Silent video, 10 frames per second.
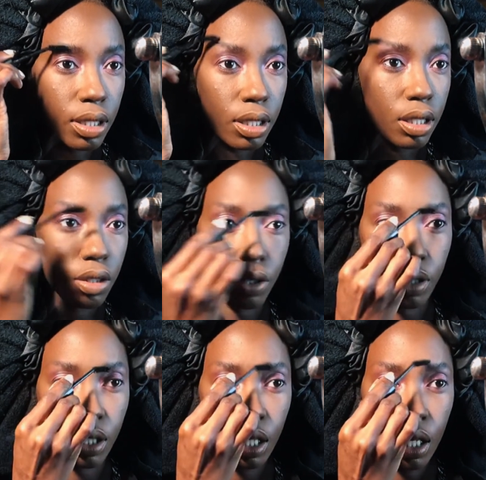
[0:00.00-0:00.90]
Like,
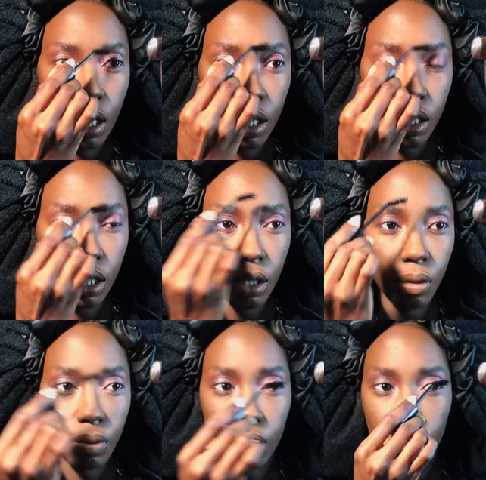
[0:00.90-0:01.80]
either, you
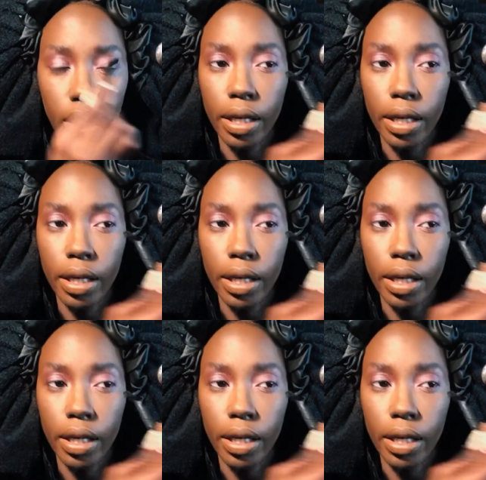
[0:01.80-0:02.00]
know,